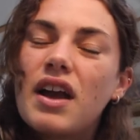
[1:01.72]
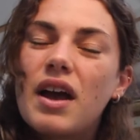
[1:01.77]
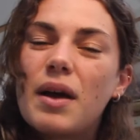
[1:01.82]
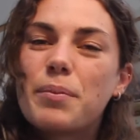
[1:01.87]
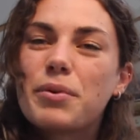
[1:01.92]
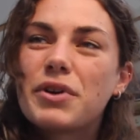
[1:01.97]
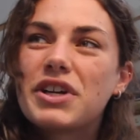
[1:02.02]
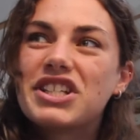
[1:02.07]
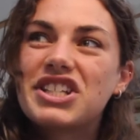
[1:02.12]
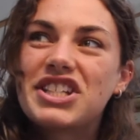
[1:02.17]

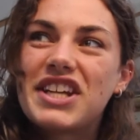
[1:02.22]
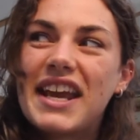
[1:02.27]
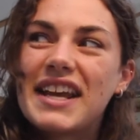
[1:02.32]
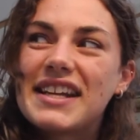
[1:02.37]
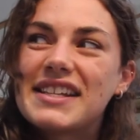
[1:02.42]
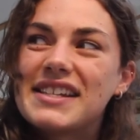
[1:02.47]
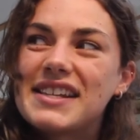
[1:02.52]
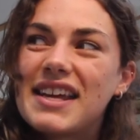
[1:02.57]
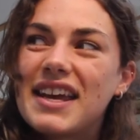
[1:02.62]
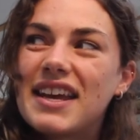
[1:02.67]

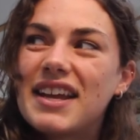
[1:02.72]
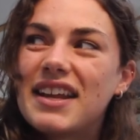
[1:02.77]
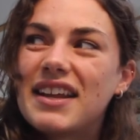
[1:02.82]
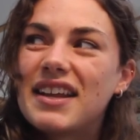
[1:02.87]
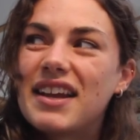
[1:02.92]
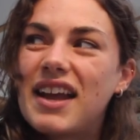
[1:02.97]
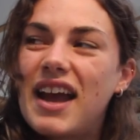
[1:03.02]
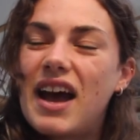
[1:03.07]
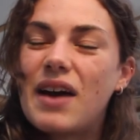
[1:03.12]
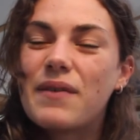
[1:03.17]
appreciate it,
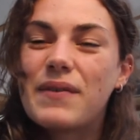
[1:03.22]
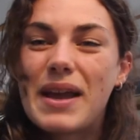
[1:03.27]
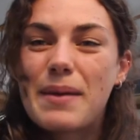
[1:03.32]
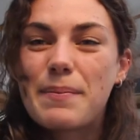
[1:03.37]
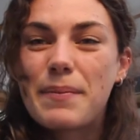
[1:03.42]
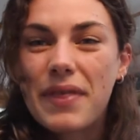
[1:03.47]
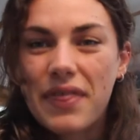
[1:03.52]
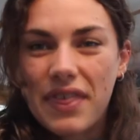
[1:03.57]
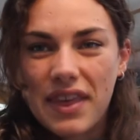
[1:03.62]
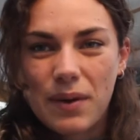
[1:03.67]
have
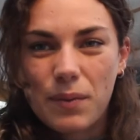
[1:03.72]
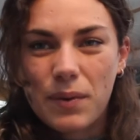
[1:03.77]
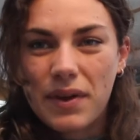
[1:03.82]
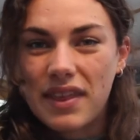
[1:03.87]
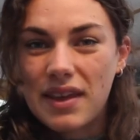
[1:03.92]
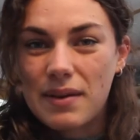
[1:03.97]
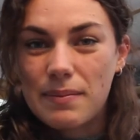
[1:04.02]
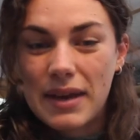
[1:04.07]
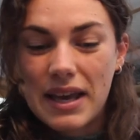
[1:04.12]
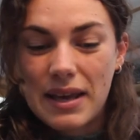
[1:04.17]
empathy
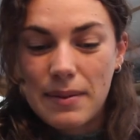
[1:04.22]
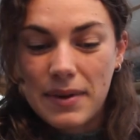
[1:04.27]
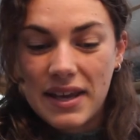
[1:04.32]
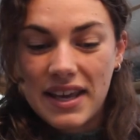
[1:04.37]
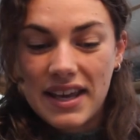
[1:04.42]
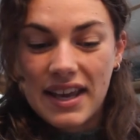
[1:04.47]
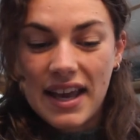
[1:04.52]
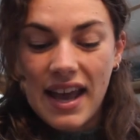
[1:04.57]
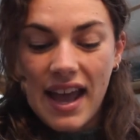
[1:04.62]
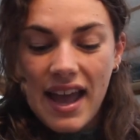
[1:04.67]
with it
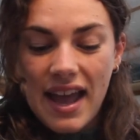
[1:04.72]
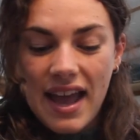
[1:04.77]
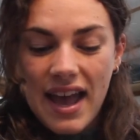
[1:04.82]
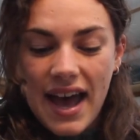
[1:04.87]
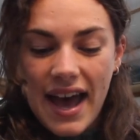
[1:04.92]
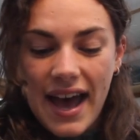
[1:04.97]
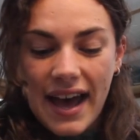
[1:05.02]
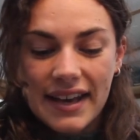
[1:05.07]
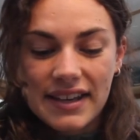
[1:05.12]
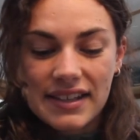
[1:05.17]
maybe,
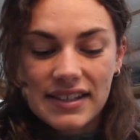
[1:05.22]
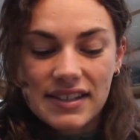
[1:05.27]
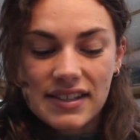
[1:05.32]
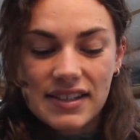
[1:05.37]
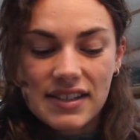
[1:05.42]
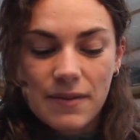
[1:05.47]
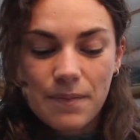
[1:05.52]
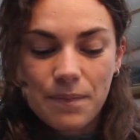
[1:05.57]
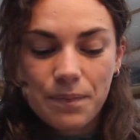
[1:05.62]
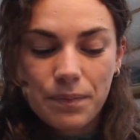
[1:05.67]

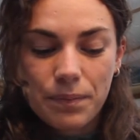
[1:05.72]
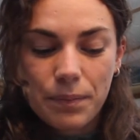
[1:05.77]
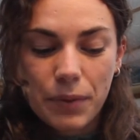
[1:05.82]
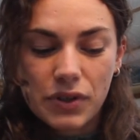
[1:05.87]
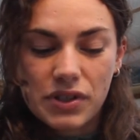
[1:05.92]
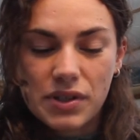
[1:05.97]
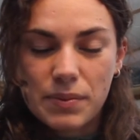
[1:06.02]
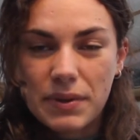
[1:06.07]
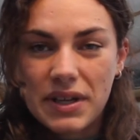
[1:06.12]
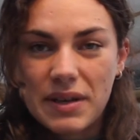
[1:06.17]
and
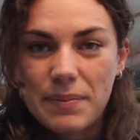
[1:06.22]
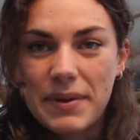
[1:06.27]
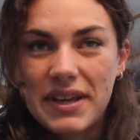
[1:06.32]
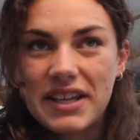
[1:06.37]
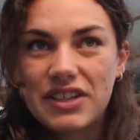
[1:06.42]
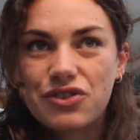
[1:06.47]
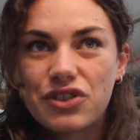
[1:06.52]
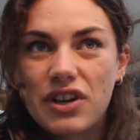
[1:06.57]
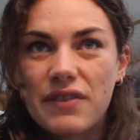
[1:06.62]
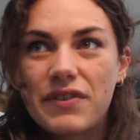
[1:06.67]
possibly
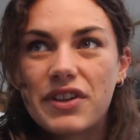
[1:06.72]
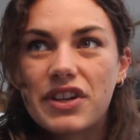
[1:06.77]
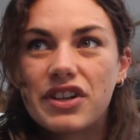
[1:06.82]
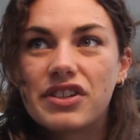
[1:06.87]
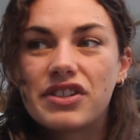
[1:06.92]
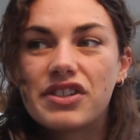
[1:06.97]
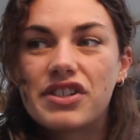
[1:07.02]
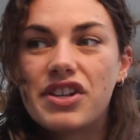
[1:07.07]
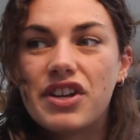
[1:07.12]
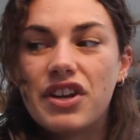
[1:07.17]
be
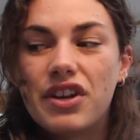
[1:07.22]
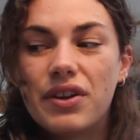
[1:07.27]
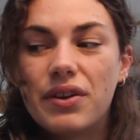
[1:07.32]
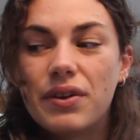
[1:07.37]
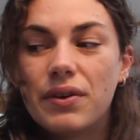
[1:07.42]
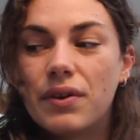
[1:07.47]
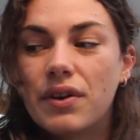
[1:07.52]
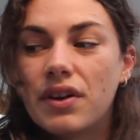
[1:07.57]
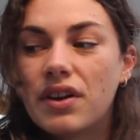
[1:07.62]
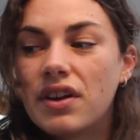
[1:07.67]
driven
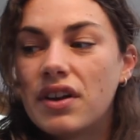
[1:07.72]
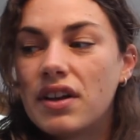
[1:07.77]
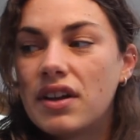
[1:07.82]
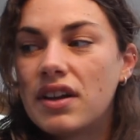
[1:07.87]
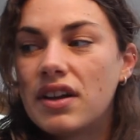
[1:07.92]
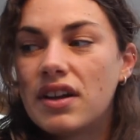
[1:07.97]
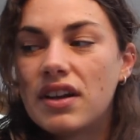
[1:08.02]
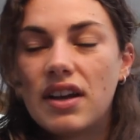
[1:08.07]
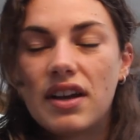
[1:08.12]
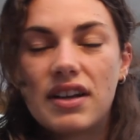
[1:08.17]
to
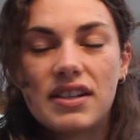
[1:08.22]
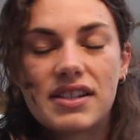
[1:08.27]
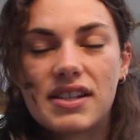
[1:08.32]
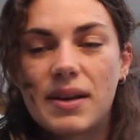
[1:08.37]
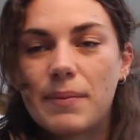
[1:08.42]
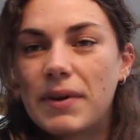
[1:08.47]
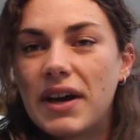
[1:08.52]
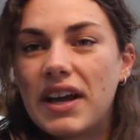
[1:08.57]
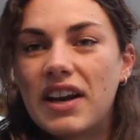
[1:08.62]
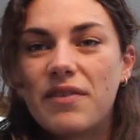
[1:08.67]

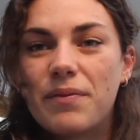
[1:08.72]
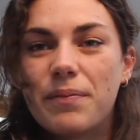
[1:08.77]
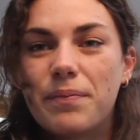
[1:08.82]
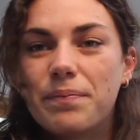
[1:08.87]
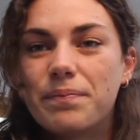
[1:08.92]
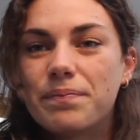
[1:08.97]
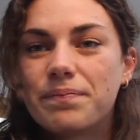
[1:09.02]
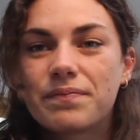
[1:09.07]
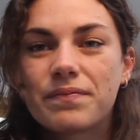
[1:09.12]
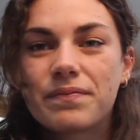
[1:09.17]
some kind of
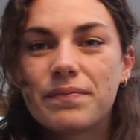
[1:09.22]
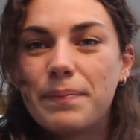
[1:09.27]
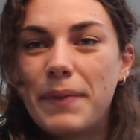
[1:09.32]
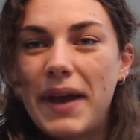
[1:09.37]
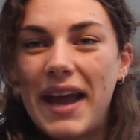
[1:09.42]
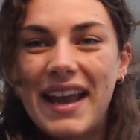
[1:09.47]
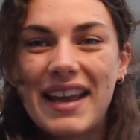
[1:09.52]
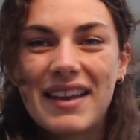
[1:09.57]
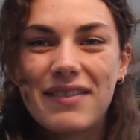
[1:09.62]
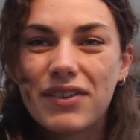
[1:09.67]

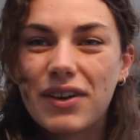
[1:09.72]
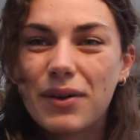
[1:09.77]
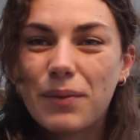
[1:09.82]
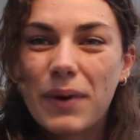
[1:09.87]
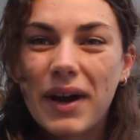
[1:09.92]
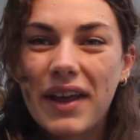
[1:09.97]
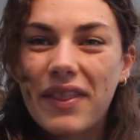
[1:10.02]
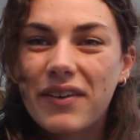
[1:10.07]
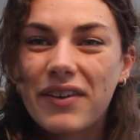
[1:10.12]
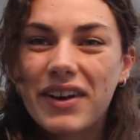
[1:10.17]
behaviour,
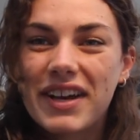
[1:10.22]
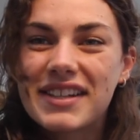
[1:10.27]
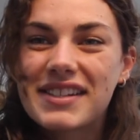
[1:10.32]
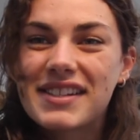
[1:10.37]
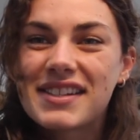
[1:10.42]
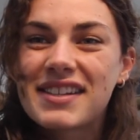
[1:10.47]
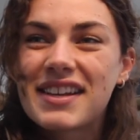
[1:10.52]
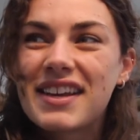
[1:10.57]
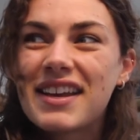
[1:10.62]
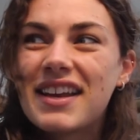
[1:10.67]
whether
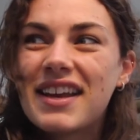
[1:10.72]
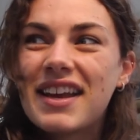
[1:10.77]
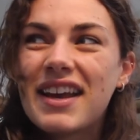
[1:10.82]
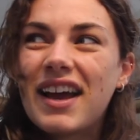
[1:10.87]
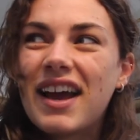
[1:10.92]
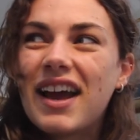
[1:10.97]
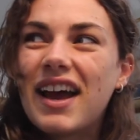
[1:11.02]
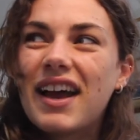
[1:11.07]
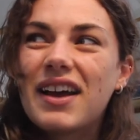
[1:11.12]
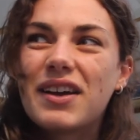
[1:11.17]
it's
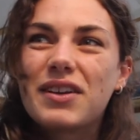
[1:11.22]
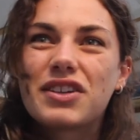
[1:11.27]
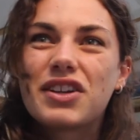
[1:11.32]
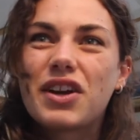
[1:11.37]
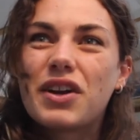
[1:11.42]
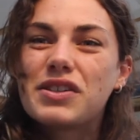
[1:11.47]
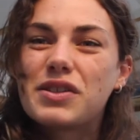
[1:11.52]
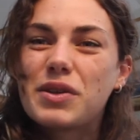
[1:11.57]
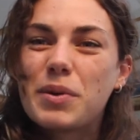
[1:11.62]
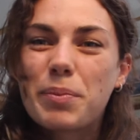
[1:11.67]

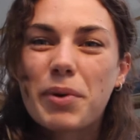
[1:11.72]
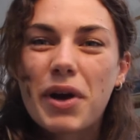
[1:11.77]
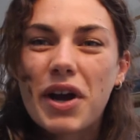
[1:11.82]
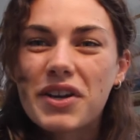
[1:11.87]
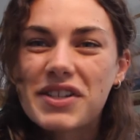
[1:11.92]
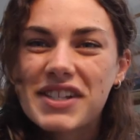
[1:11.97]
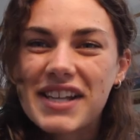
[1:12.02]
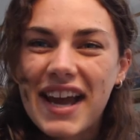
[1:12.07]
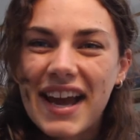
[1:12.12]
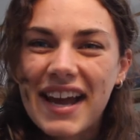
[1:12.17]
going to a
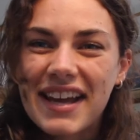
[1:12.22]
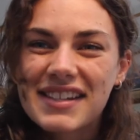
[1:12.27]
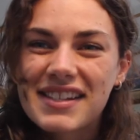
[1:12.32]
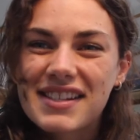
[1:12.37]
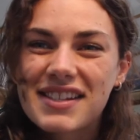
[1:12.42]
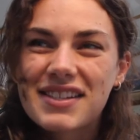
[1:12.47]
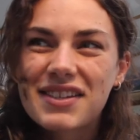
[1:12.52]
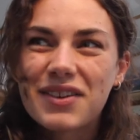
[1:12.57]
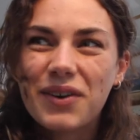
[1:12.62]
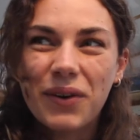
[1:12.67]

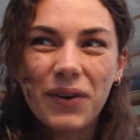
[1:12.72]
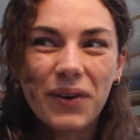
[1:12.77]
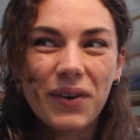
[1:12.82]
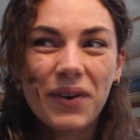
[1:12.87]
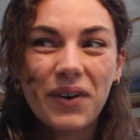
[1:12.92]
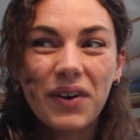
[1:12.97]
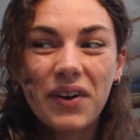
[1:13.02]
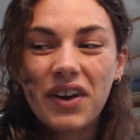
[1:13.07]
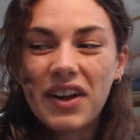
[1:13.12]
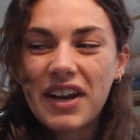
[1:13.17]
protest
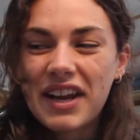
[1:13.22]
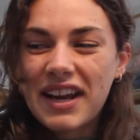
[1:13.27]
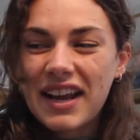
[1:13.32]
or